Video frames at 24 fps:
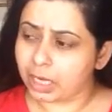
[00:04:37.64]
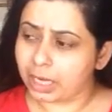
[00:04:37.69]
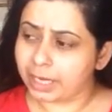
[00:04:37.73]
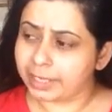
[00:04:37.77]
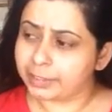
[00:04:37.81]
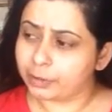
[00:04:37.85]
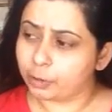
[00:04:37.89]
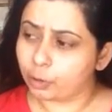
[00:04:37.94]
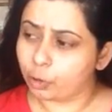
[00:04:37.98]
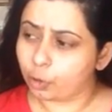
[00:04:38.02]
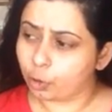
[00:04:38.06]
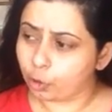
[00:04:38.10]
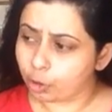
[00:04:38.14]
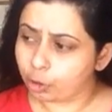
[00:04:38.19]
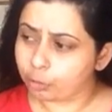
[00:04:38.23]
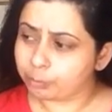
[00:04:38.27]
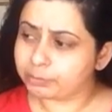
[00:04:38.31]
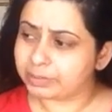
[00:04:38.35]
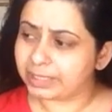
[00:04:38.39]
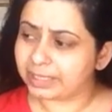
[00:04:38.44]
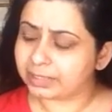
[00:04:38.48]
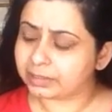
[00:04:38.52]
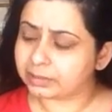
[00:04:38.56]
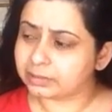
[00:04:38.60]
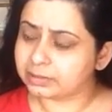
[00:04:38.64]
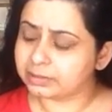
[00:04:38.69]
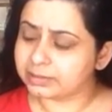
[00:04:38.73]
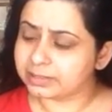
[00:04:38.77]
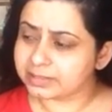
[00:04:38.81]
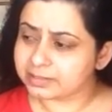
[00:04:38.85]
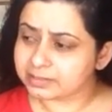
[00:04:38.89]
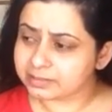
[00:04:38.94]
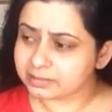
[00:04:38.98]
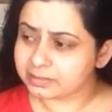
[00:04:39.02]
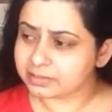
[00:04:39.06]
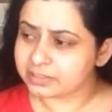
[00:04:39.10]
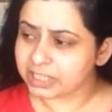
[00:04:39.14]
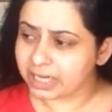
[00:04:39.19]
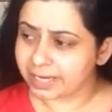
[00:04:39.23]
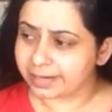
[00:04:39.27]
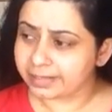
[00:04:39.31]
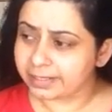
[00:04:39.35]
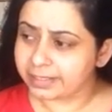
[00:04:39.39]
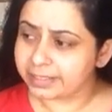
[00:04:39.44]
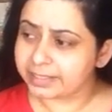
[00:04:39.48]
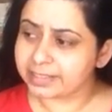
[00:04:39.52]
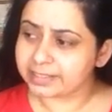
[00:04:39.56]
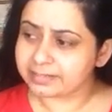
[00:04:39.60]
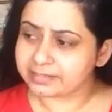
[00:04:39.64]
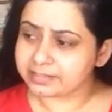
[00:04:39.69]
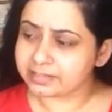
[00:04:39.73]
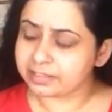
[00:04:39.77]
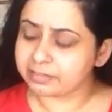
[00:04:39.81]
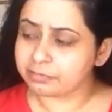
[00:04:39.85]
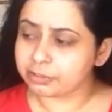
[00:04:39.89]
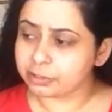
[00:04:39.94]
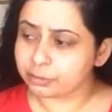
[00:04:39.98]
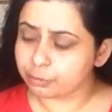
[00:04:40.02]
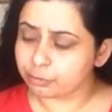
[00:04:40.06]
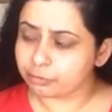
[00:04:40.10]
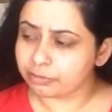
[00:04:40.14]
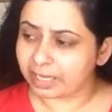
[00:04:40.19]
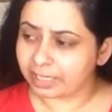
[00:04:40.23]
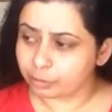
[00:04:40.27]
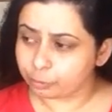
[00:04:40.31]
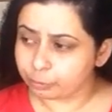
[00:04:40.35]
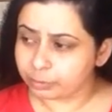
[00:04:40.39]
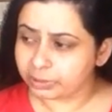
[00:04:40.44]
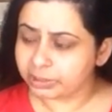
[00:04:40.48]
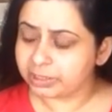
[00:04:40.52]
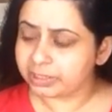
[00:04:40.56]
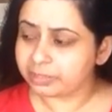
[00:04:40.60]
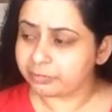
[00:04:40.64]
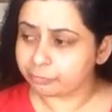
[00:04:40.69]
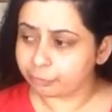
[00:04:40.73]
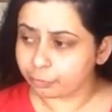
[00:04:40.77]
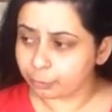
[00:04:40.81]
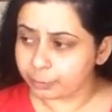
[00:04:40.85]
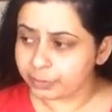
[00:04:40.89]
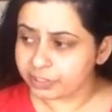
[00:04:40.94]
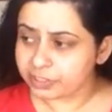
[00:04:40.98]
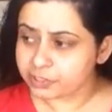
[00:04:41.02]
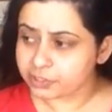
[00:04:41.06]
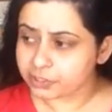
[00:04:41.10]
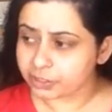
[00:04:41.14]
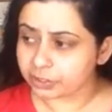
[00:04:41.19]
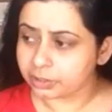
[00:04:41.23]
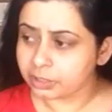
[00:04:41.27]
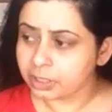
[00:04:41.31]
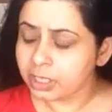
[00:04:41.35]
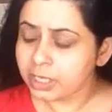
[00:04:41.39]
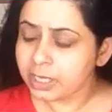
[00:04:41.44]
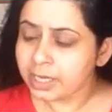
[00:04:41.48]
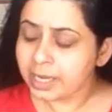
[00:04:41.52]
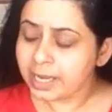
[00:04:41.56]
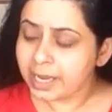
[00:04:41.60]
I hope that this channeling has given you valuable information,